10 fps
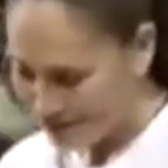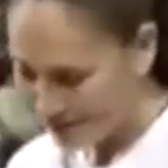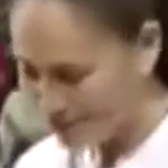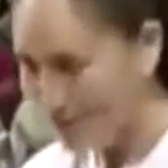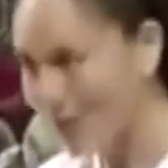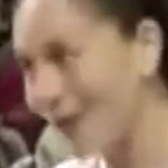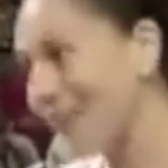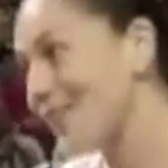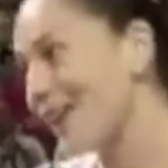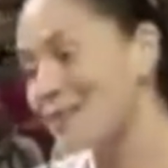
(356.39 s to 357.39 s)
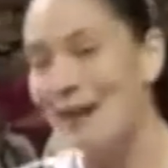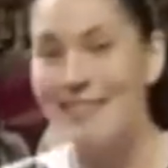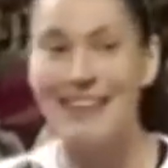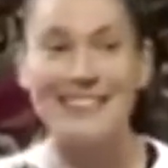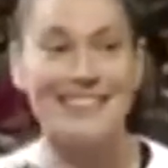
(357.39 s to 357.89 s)
We've already talked about
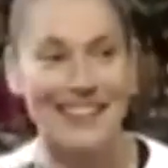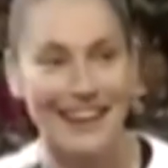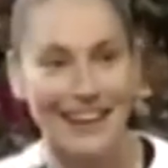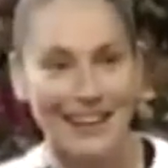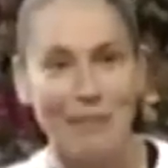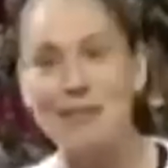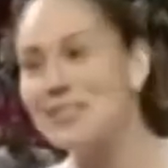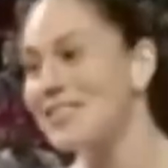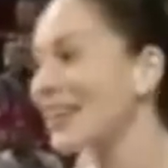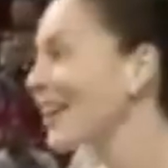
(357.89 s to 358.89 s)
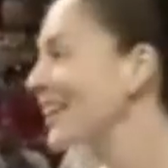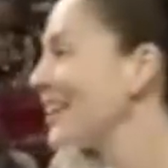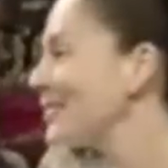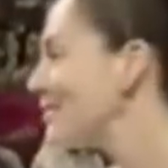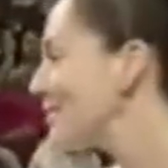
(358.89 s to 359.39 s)
that stare. Let me just tell you,
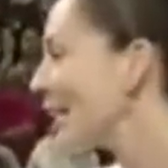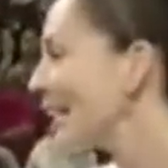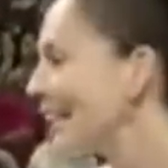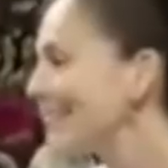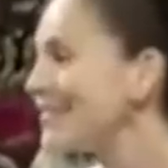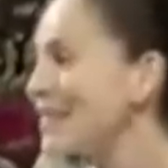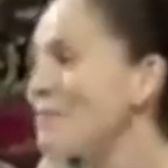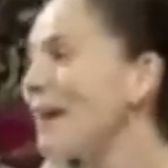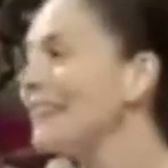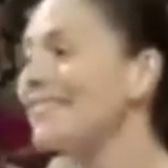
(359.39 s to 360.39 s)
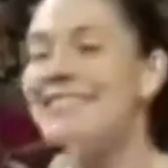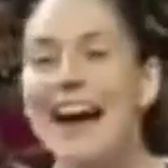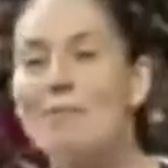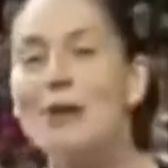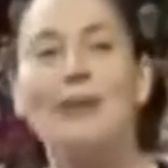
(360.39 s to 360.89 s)
Jenny, teammates, not
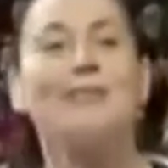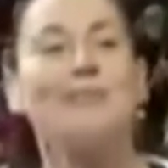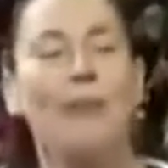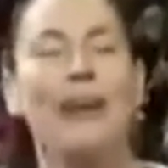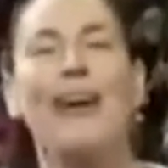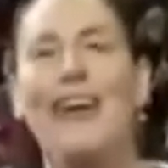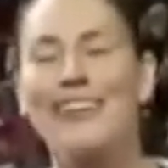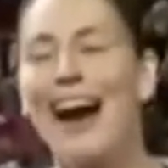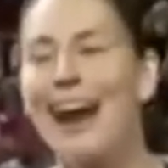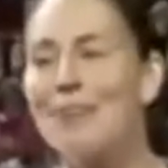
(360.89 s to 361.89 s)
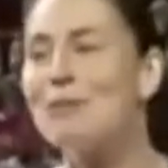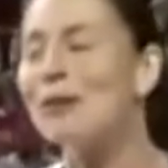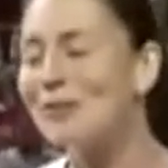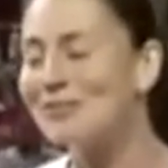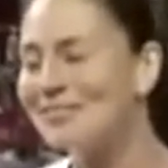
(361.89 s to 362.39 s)
immune. Point guard, not immune